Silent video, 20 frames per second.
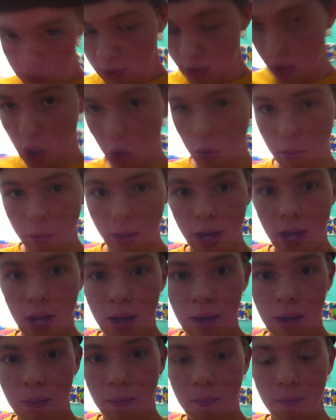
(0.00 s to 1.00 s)
So,
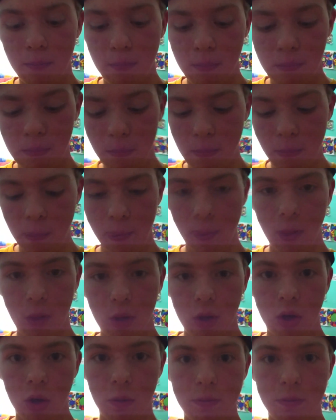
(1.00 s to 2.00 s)
um,
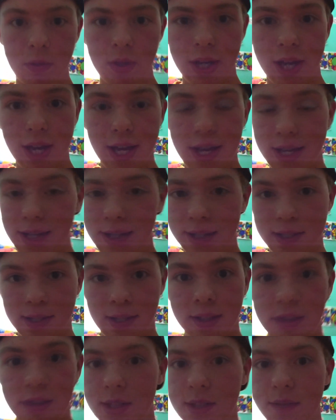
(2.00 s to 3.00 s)
hope you guys
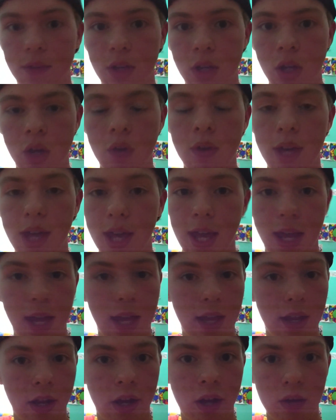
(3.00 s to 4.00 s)
like this video, and